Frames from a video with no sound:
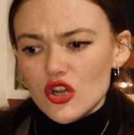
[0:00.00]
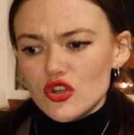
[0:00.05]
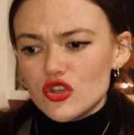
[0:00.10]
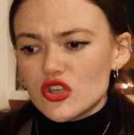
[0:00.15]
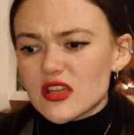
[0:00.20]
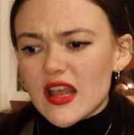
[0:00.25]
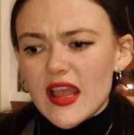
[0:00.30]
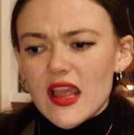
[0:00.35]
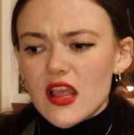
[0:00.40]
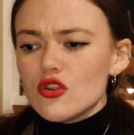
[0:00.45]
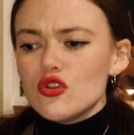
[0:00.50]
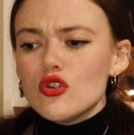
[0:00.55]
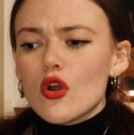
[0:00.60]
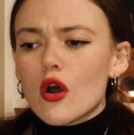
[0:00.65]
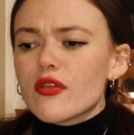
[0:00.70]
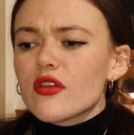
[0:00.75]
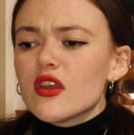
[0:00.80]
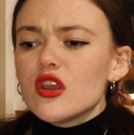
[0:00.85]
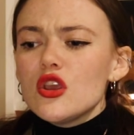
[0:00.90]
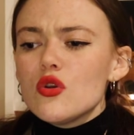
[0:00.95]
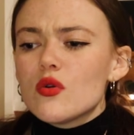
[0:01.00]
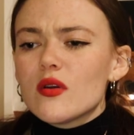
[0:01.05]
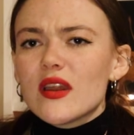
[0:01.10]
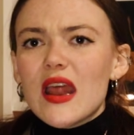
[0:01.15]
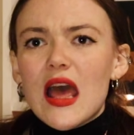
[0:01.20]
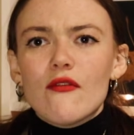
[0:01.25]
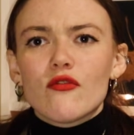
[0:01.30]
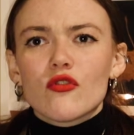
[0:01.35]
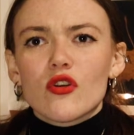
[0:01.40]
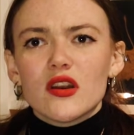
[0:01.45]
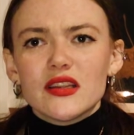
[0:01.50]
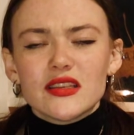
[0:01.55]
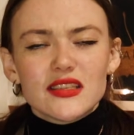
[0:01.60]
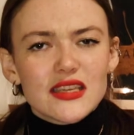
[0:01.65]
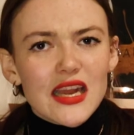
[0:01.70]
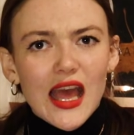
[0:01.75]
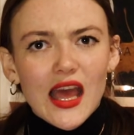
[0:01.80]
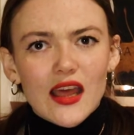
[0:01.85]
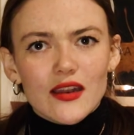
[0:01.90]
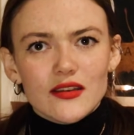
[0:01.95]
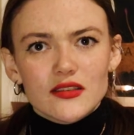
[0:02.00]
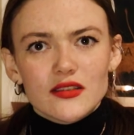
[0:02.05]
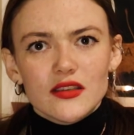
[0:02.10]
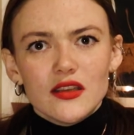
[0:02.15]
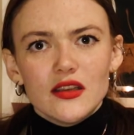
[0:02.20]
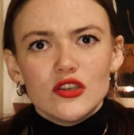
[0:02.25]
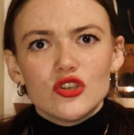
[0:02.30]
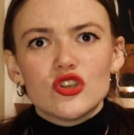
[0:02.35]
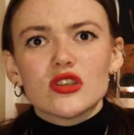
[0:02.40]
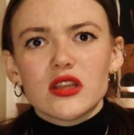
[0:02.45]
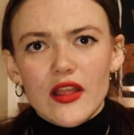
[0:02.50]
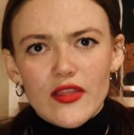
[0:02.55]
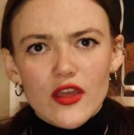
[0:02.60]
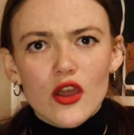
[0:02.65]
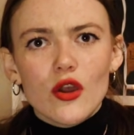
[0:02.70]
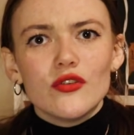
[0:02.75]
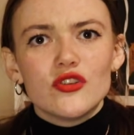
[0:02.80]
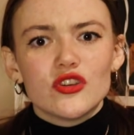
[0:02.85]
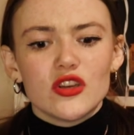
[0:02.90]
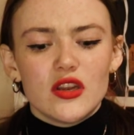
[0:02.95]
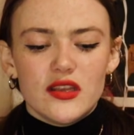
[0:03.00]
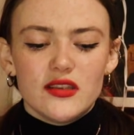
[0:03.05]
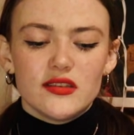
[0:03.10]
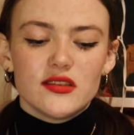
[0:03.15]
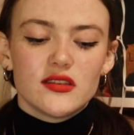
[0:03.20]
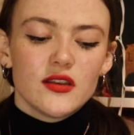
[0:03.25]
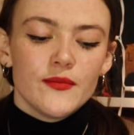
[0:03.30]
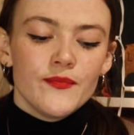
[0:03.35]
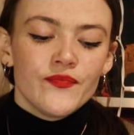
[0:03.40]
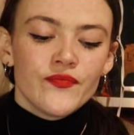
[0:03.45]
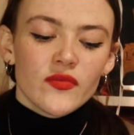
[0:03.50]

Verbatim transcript: just like nothing you could ever understand just like the ocean is